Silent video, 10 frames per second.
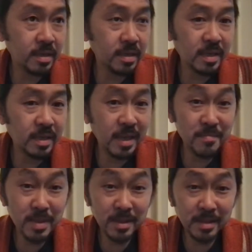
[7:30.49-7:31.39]
10
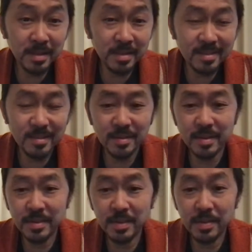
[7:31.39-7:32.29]
minutes, turned
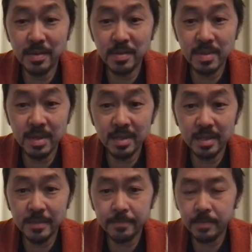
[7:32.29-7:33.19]
into 30 minutes.